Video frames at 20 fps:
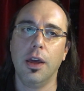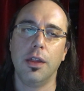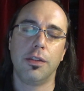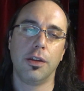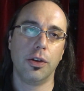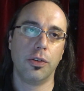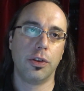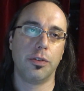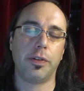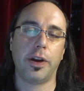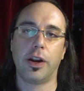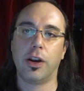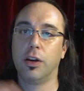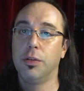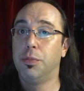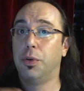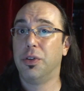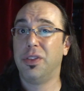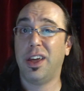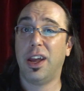The only
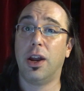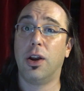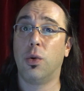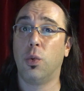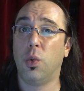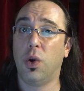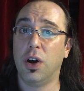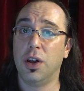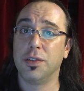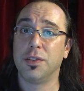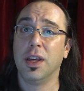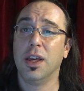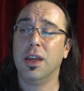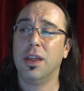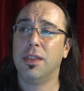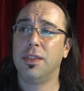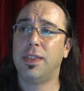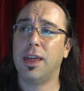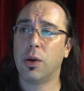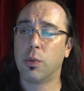variable there was
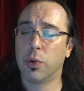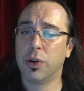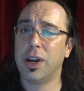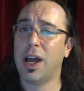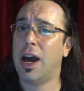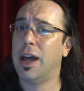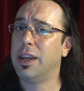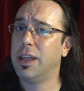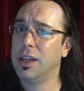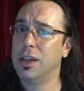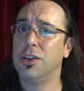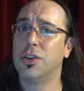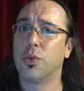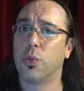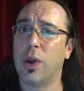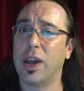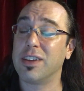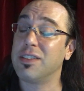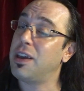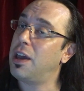they were not in
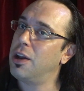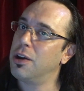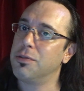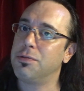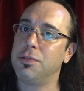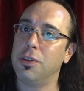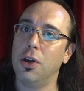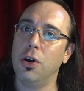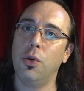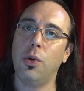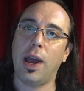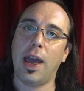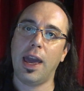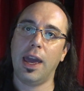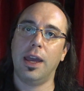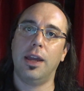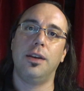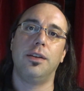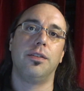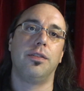direct airflow
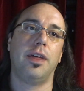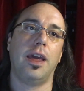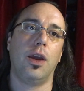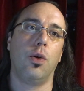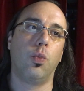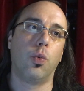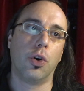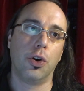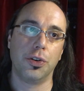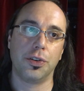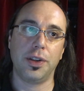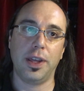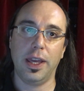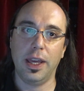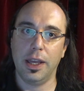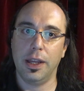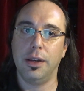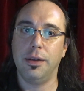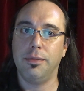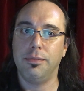and they weren't
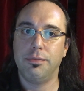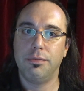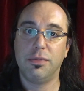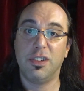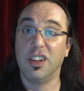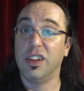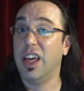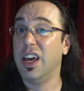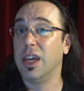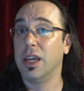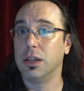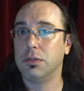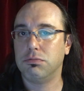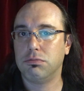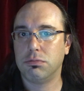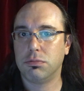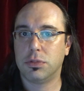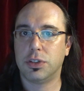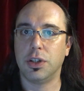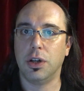in the light.
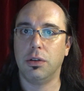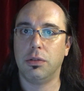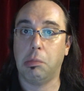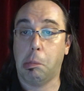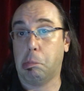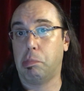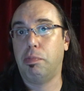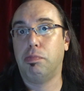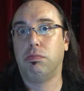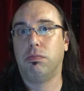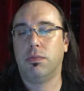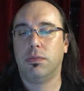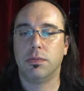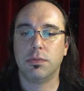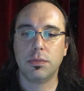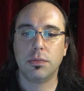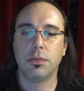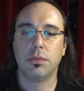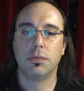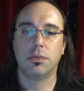So
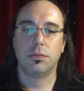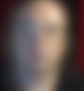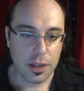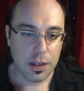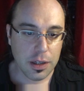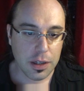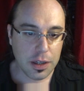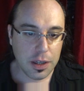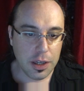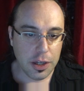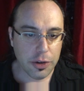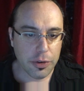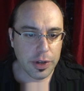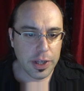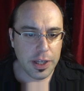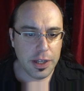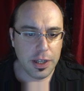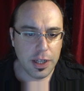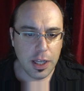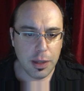
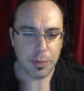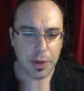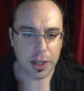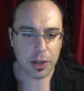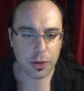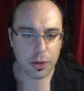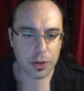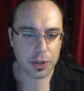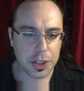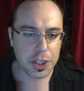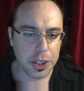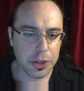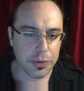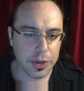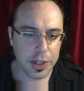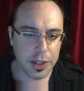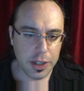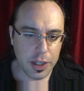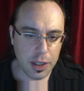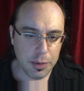Jiri
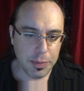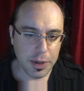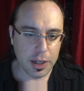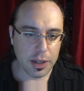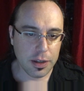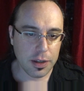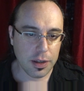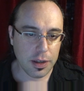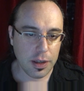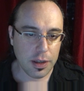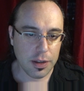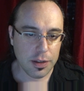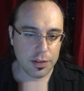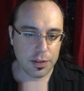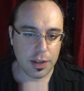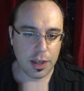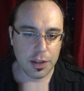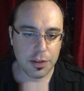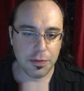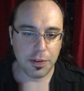Nemec
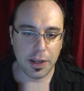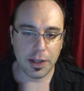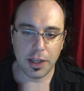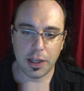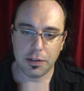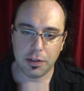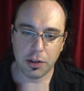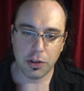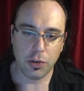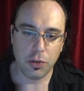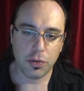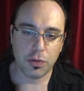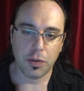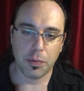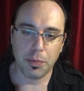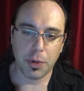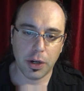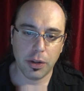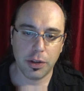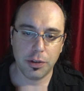says, fantastic news from
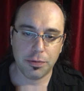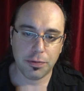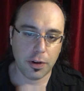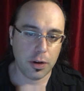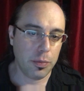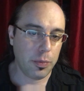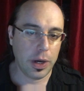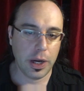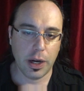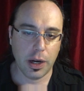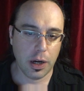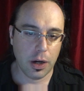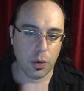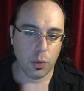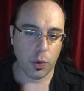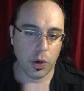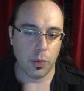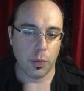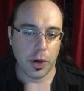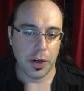Marlin firmware.
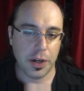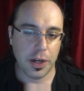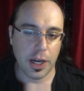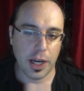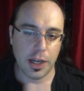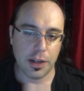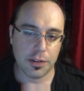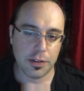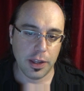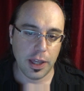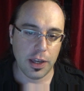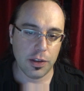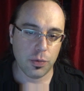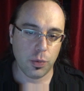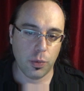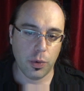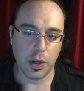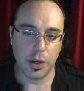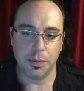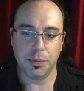1.19 is the
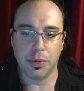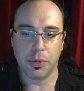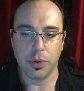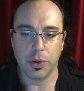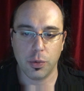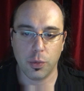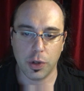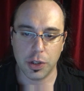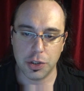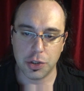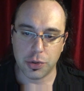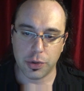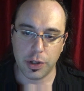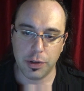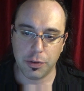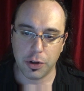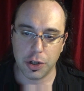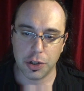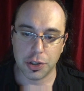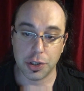last 1.1 tree
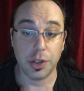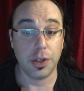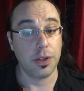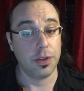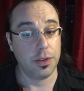version.